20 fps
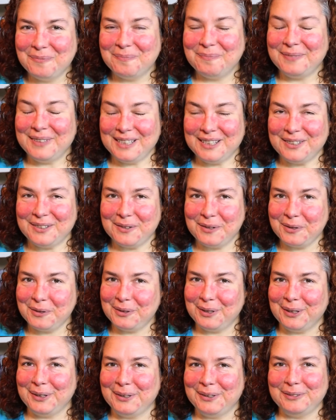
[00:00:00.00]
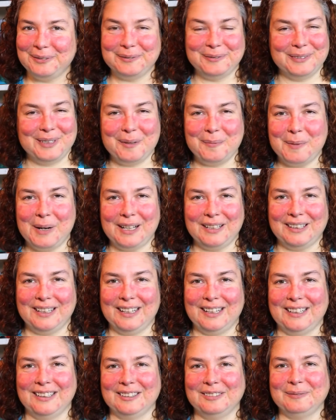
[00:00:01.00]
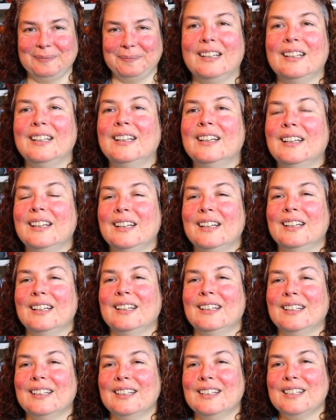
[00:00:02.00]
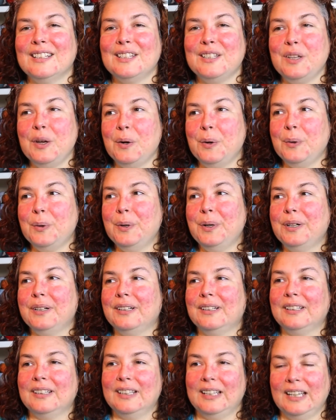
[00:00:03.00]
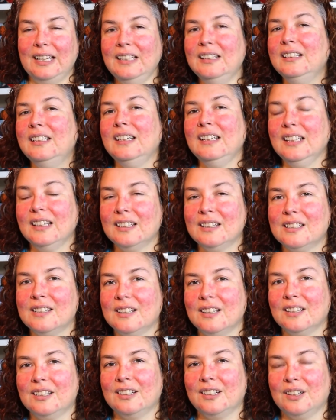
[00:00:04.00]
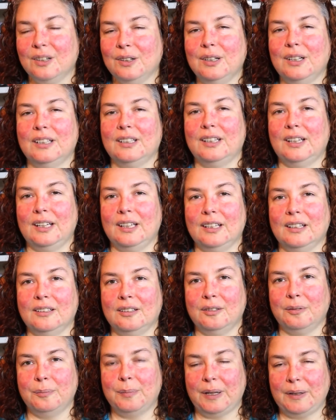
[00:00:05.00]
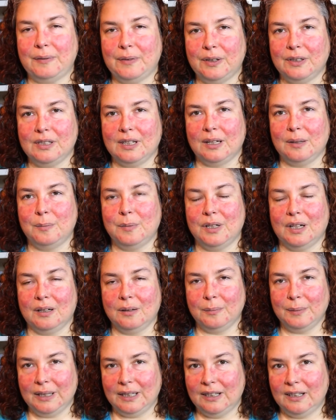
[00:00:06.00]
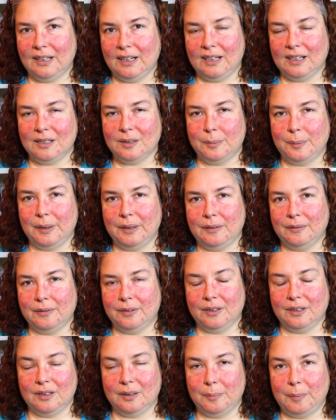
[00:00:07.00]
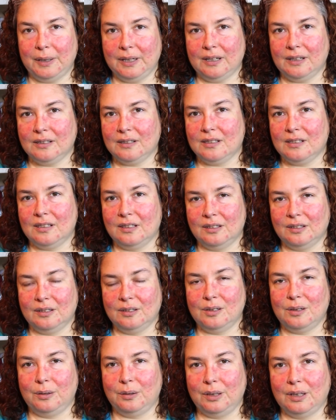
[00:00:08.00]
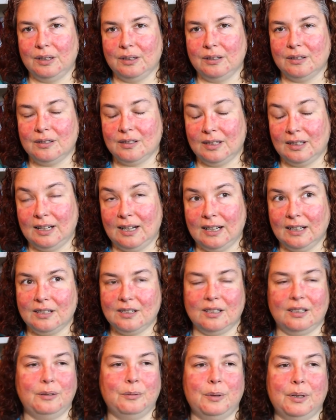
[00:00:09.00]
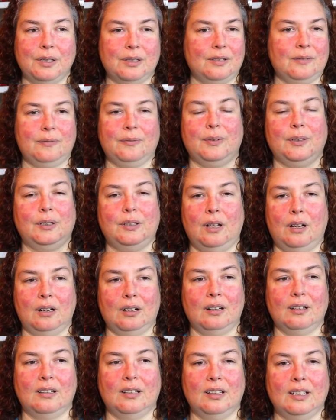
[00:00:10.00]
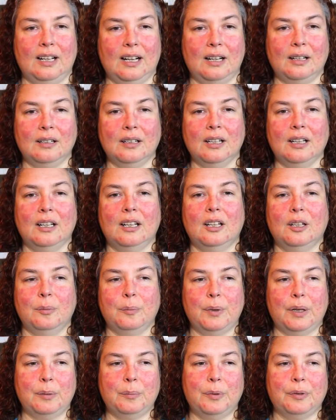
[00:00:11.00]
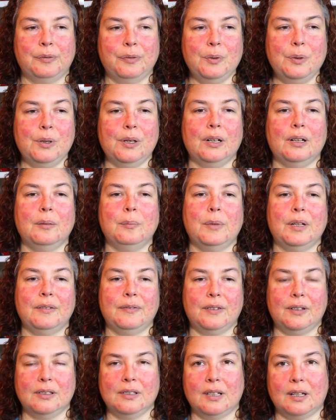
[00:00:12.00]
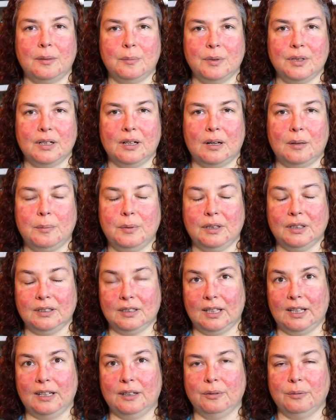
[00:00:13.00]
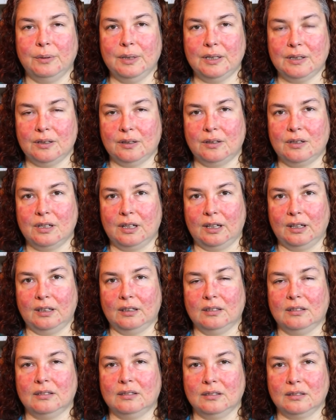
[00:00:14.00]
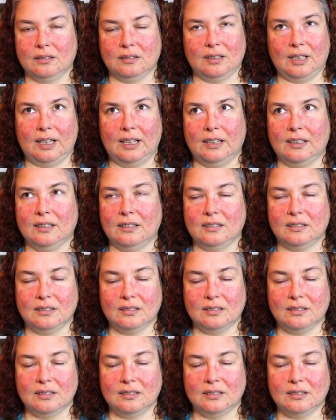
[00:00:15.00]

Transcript: It's true though, I'm not lying. So healing is currently my full-time job, and it has been for the past two years. It actually was for longer than that, but before, my full-time job looked like researching, like